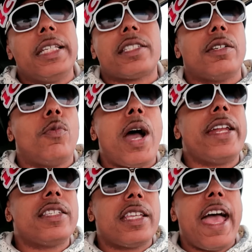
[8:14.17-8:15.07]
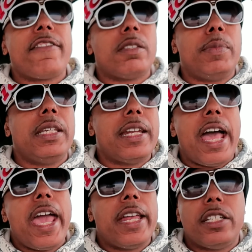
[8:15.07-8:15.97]
Listen, why does it have to be that
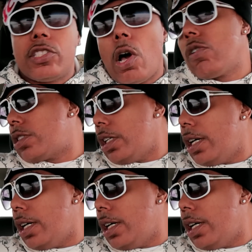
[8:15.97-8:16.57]
I had to talk to